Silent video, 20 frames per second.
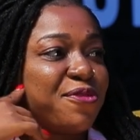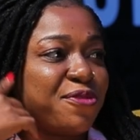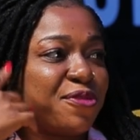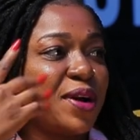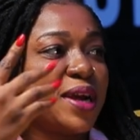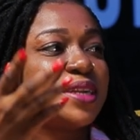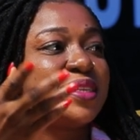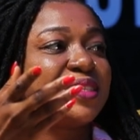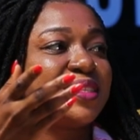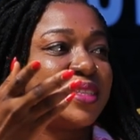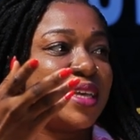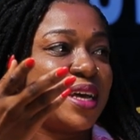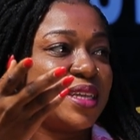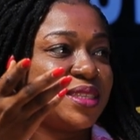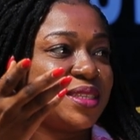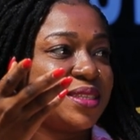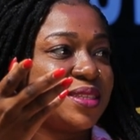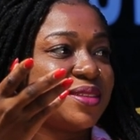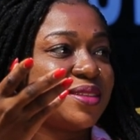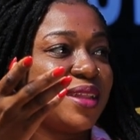fun
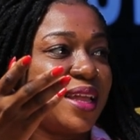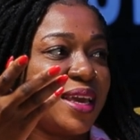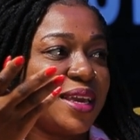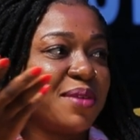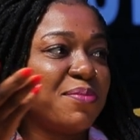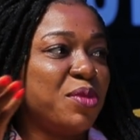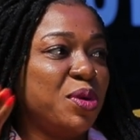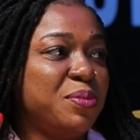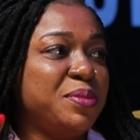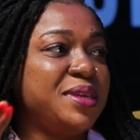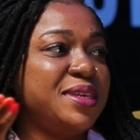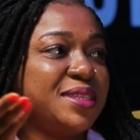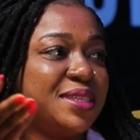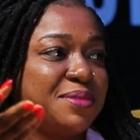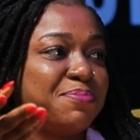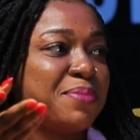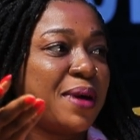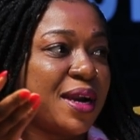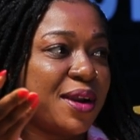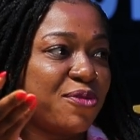starts. Like, mommy is
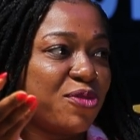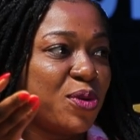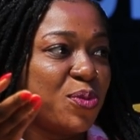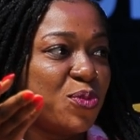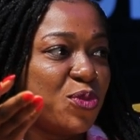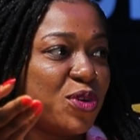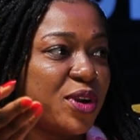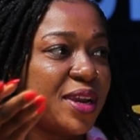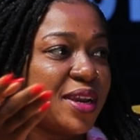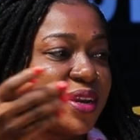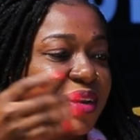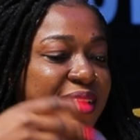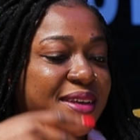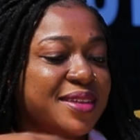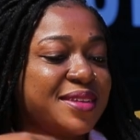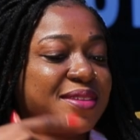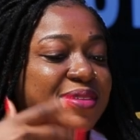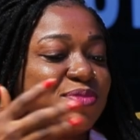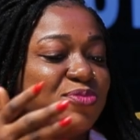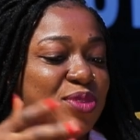back from work,
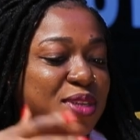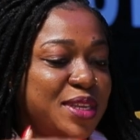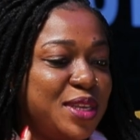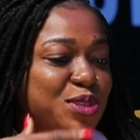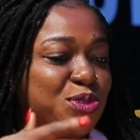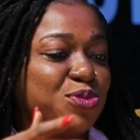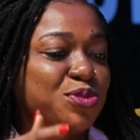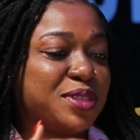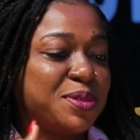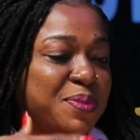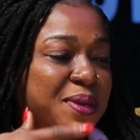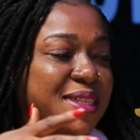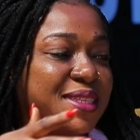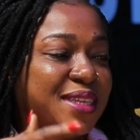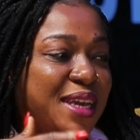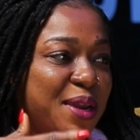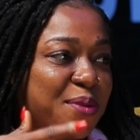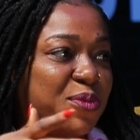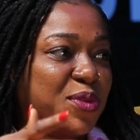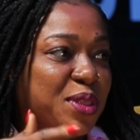we need to
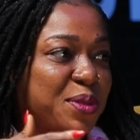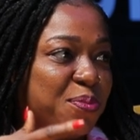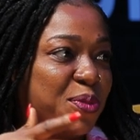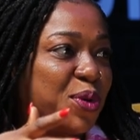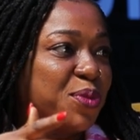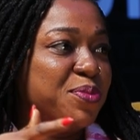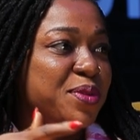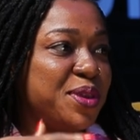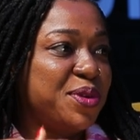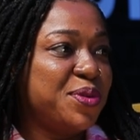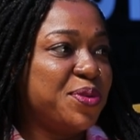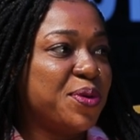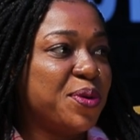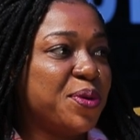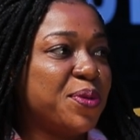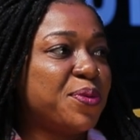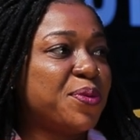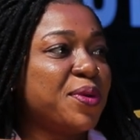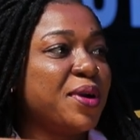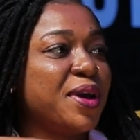spend time with mommy, you know.